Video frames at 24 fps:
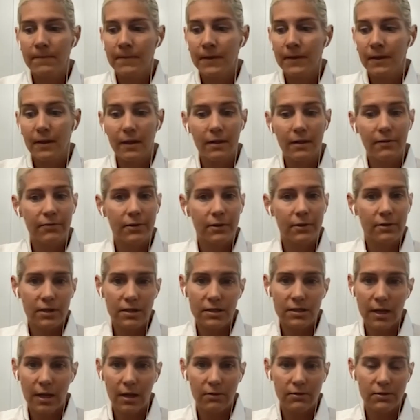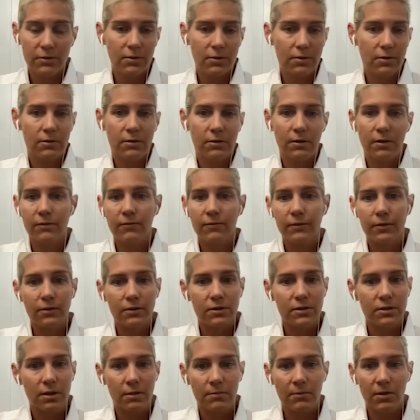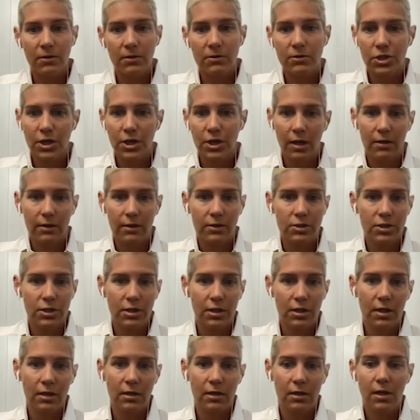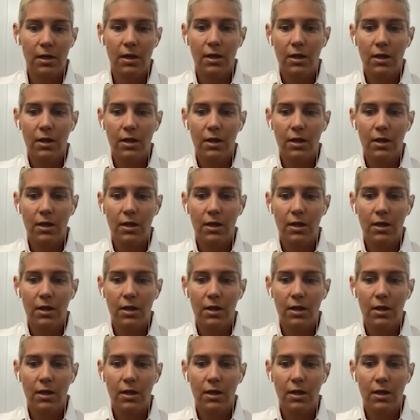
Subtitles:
if there's a downturn, if there's some other challenge that